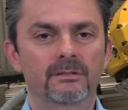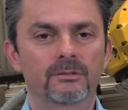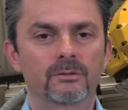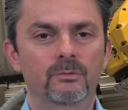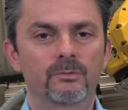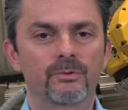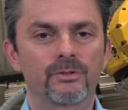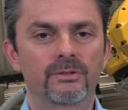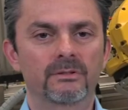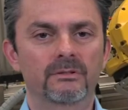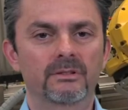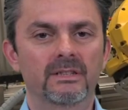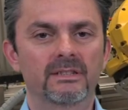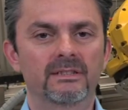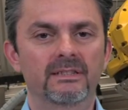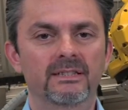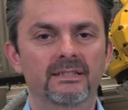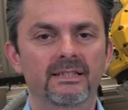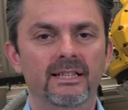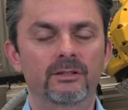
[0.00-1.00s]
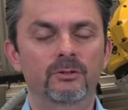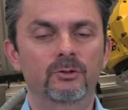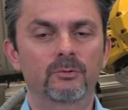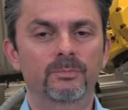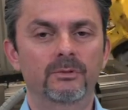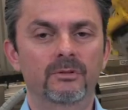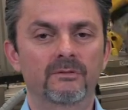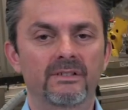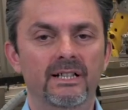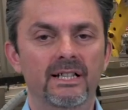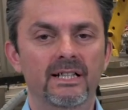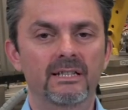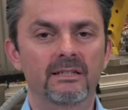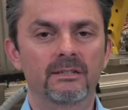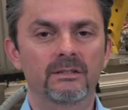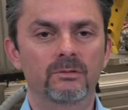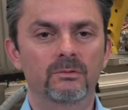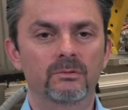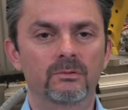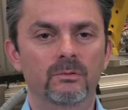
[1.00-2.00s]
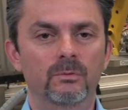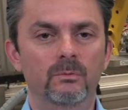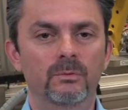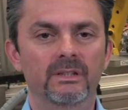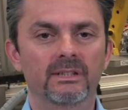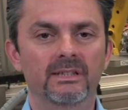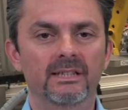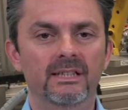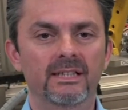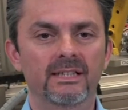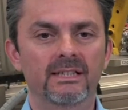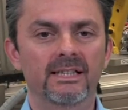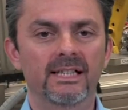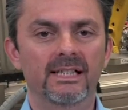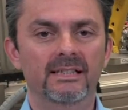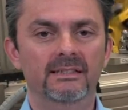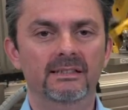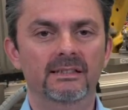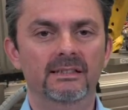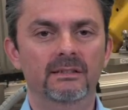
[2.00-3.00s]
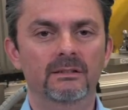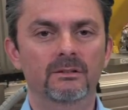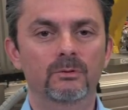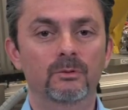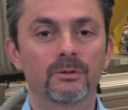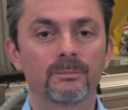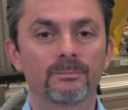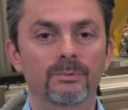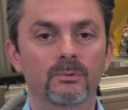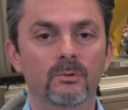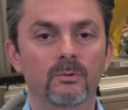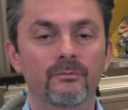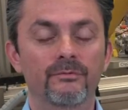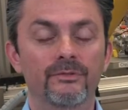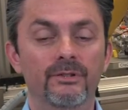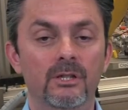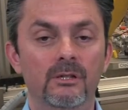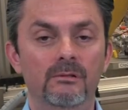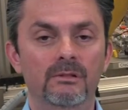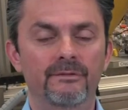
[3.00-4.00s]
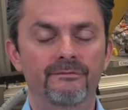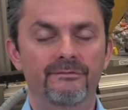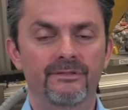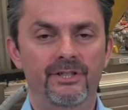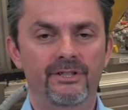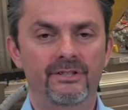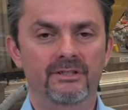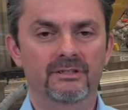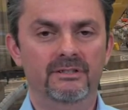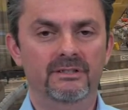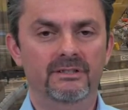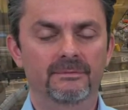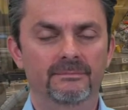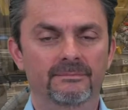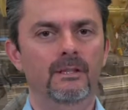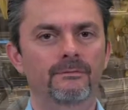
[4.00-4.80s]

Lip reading: solution is designed to provide you with key data to improve your efficiency.